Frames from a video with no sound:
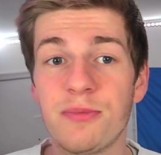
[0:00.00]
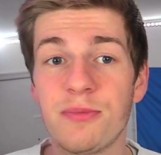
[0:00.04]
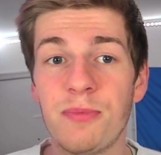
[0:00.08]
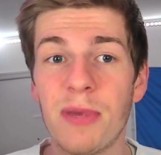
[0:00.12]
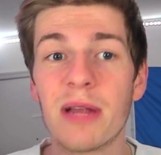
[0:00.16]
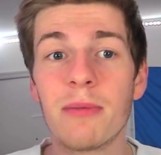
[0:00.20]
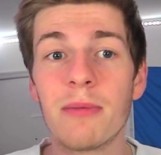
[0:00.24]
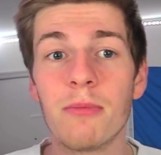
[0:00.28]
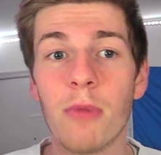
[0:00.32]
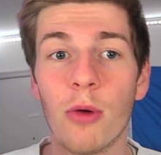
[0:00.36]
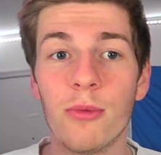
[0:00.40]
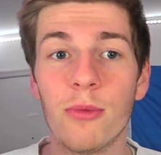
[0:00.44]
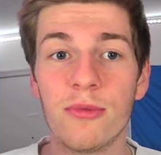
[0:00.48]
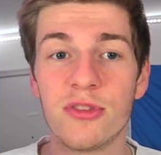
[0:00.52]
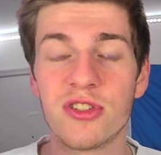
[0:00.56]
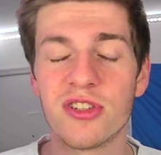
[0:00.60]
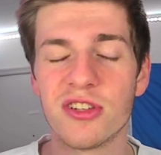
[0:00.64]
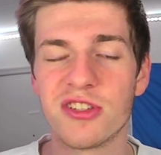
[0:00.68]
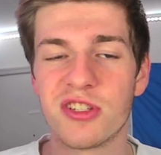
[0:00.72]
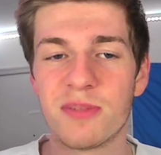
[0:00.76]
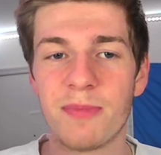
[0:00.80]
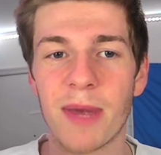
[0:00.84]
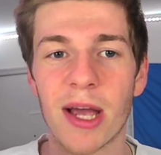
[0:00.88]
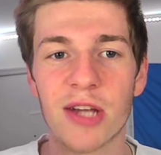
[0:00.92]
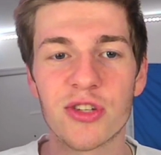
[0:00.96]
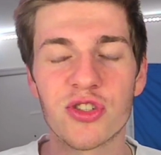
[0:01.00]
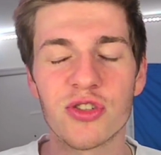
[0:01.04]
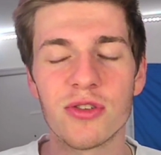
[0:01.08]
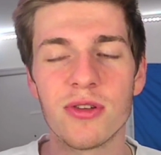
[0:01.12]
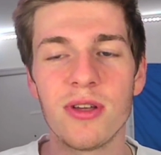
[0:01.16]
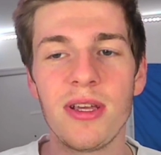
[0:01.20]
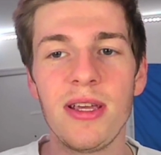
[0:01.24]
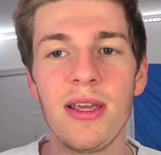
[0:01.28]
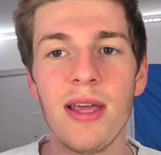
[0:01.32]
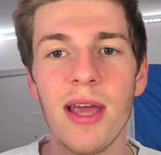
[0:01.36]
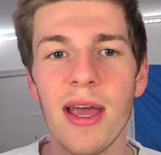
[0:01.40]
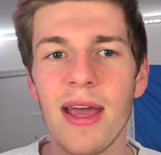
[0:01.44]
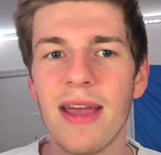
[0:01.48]
big moments
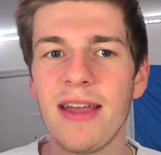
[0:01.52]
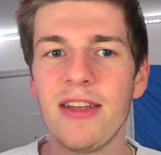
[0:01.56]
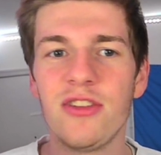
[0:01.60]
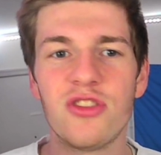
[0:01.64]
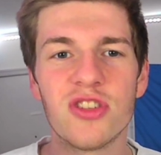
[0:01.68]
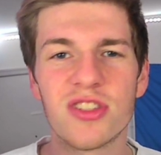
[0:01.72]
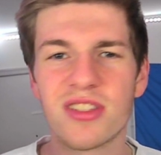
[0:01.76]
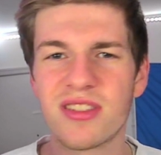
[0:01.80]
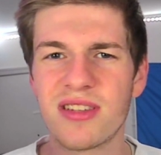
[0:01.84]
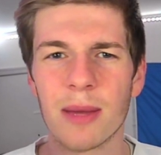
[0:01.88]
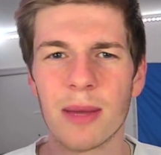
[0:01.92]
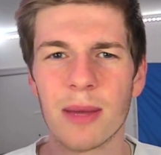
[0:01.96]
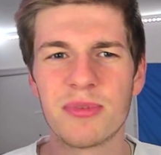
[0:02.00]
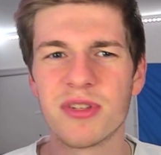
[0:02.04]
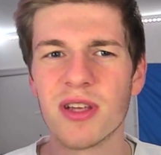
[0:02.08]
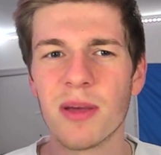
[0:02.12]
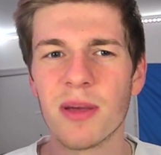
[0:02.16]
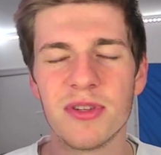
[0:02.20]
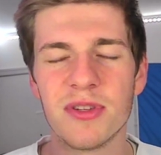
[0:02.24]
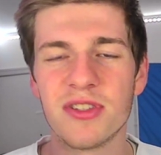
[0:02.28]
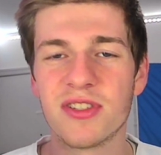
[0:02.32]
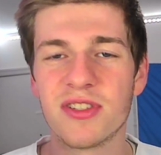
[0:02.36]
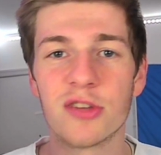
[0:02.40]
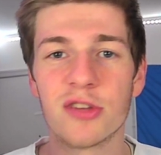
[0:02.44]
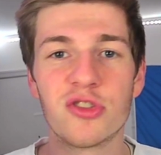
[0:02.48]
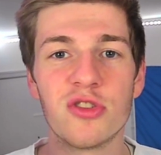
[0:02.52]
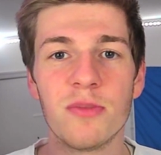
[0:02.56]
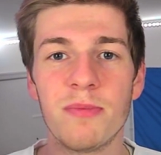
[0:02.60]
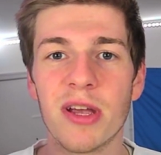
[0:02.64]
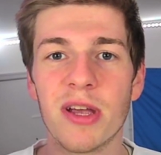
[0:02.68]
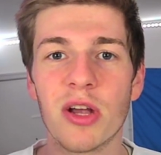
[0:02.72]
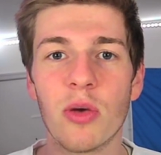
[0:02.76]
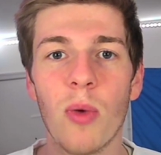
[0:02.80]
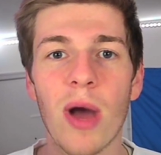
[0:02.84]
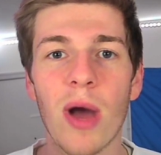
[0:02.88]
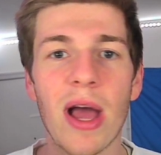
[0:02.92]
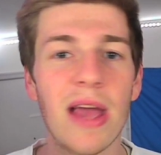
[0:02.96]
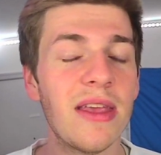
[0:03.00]
especially, he just steps up in such a
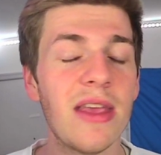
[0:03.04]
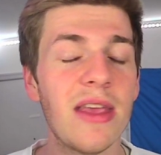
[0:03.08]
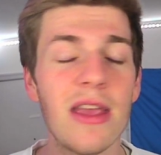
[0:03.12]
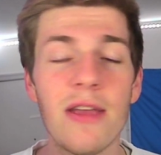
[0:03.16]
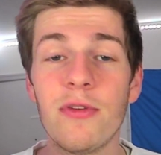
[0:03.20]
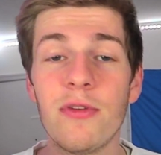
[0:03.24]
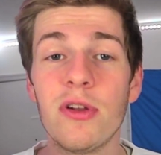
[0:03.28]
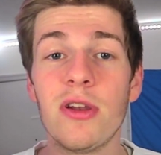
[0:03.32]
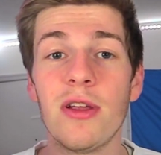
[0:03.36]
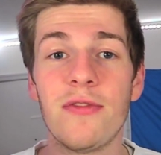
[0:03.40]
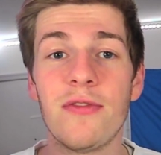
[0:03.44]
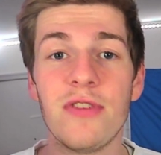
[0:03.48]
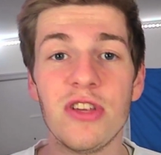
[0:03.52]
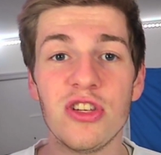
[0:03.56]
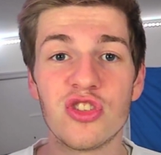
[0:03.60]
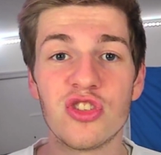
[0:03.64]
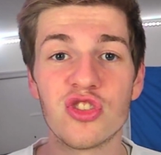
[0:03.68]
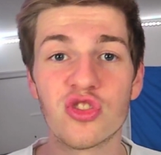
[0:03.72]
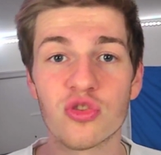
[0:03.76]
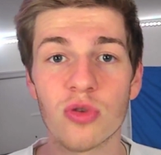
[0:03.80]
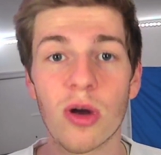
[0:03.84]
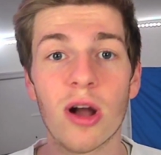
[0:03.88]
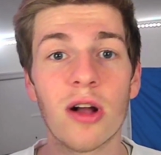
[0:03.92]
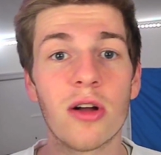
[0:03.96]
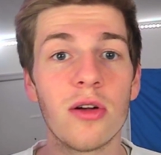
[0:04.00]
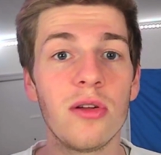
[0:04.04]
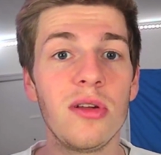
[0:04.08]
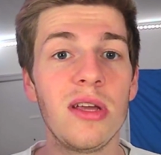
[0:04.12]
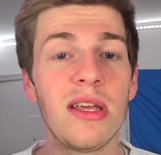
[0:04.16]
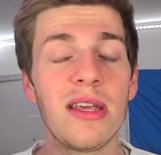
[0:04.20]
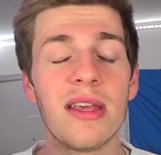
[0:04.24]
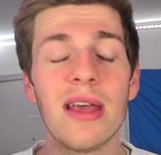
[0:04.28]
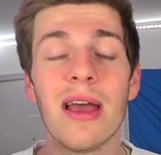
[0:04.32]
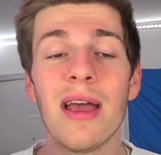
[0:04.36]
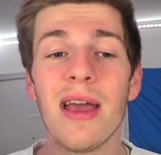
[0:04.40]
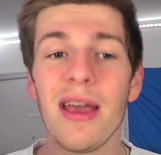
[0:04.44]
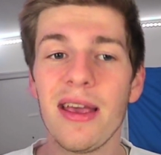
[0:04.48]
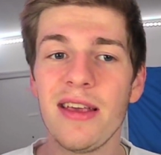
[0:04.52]
big way. Even if he's
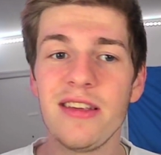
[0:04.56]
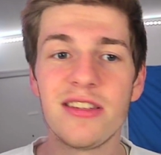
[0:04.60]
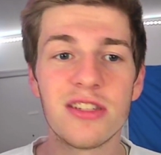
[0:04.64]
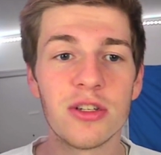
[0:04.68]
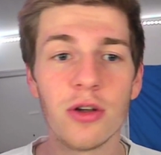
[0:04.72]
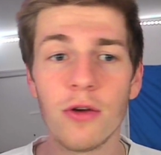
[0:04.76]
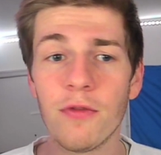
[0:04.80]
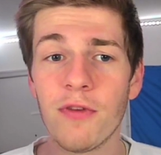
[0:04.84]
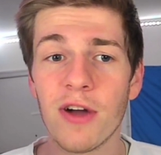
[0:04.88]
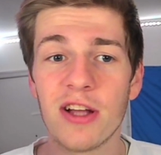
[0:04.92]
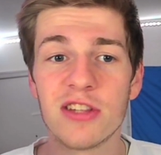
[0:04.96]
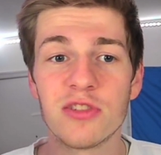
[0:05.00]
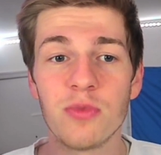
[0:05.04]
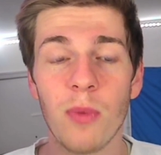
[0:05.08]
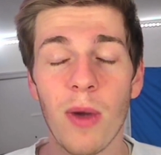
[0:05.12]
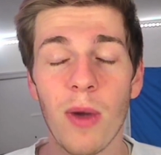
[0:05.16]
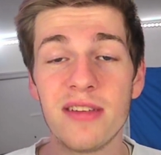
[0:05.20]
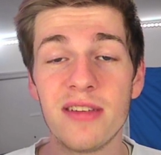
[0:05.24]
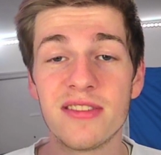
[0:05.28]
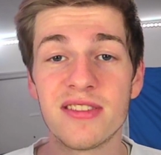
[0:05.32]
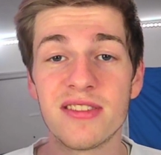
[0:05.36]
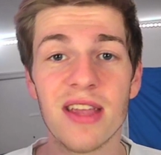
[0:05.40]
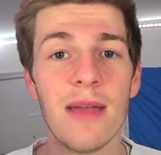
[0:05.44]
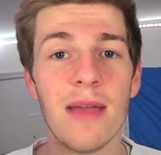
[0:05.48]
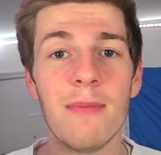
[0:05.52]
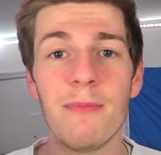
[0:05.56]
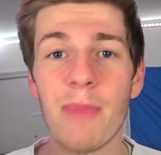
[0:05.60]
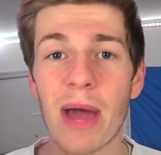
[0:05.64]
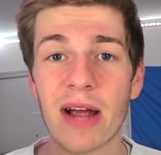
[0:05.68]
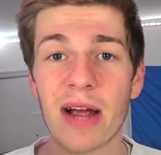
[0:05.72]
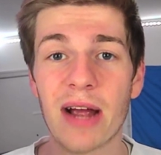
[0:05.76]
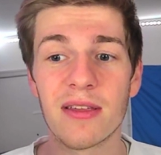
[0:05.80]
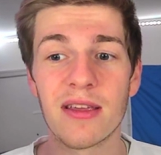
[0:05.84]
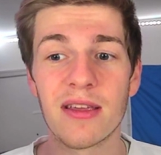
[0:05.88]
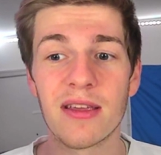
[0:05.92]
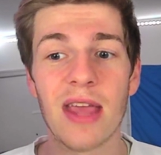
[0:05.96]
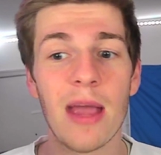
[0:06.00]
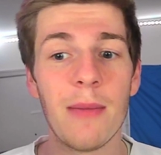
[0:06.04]
struggling, he still finds ways to
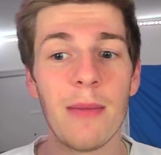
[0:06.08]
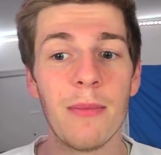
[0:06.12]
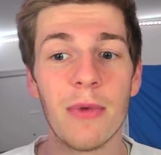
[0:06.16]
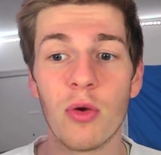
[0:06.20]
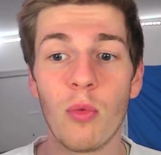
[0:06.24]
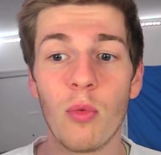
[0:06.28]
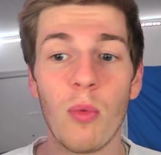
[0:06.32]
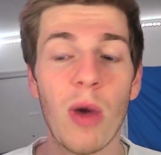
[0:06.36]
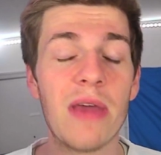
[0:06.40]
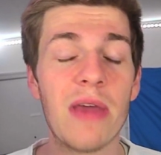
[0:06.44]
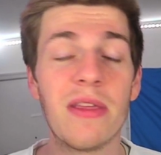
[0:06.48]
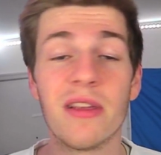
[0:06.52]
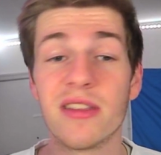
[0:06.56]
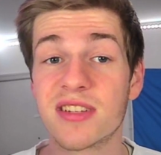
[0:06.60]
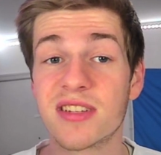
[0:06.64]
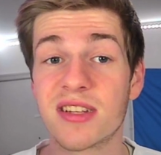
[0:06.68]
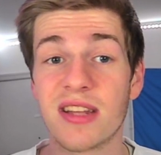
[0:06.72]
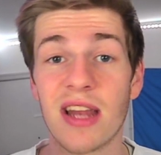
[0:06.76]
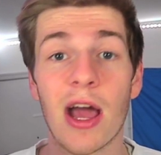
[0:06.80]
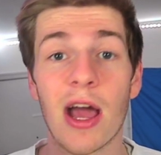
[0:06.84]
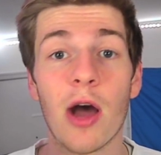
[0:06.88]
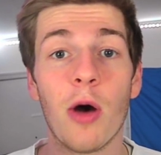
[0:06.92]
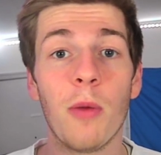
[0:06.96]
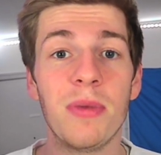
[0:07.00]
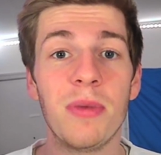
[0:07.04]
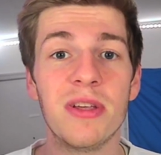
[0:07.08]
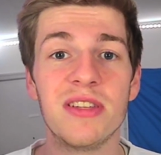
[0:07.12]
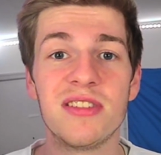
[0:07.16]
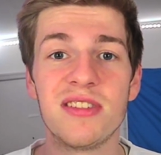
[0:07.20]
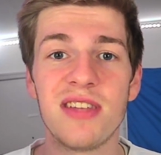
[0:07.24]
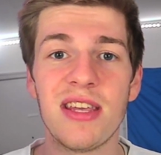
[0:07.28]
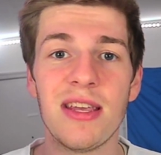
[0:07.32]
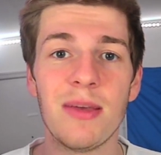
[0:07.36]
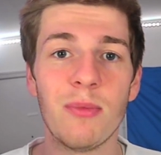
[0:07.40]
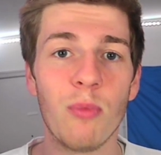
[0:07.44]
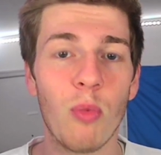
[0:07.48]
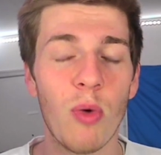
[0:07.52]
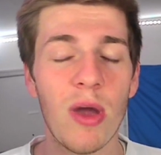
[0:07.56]
impact the game in a way that's going to help his
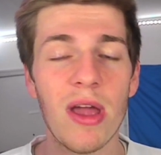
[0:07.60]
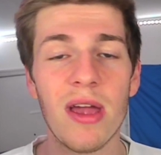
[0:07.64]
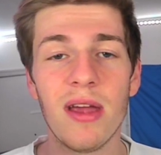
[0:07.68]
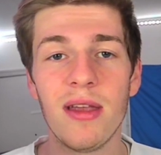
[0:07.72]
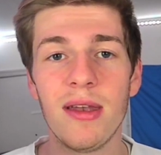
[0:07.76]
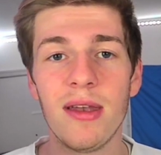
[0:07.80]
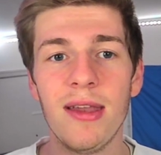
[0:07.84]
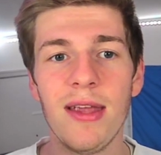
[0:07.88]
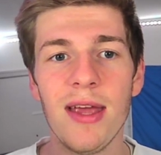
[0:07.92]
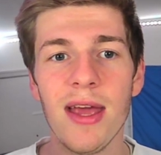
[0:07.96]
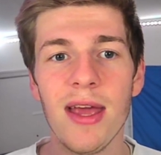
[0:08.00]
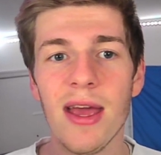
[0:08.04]
team win.